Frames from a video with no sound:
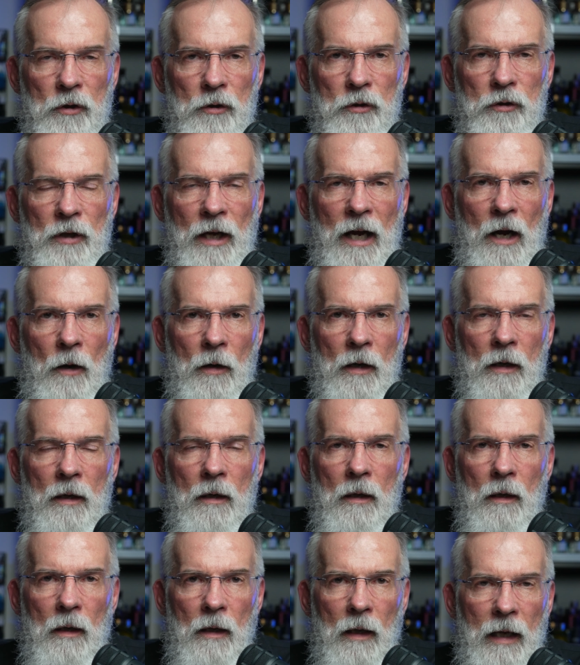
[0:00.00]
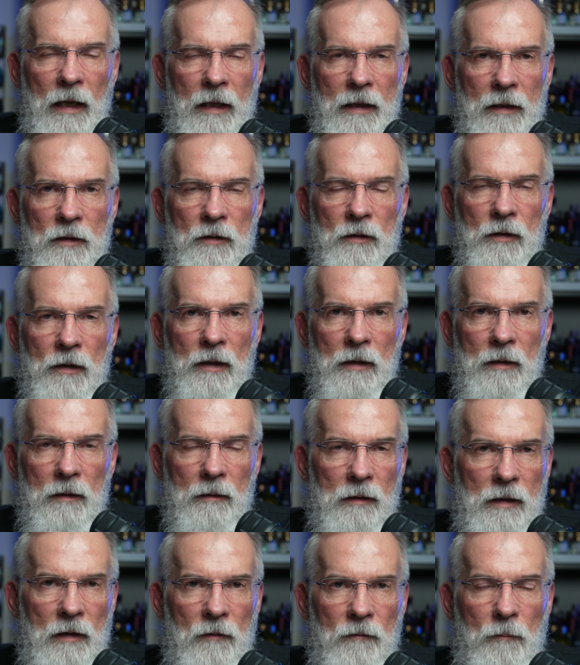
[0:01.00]
your shower, and it's going to
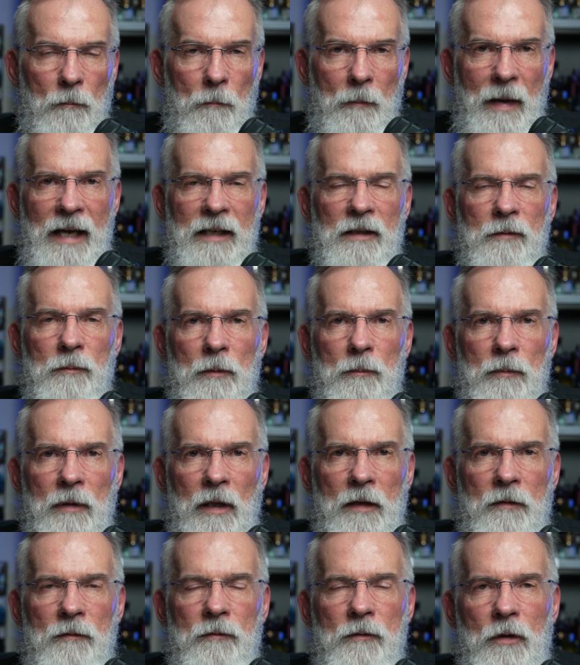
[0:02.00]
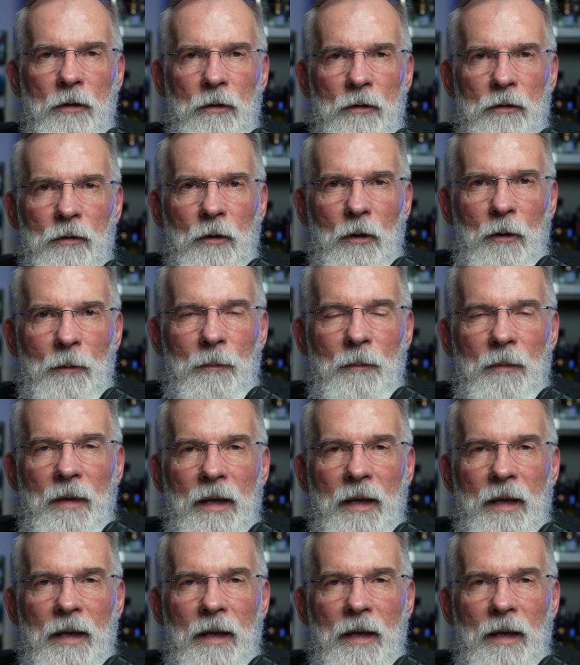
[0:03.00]
give maximum life to your soap.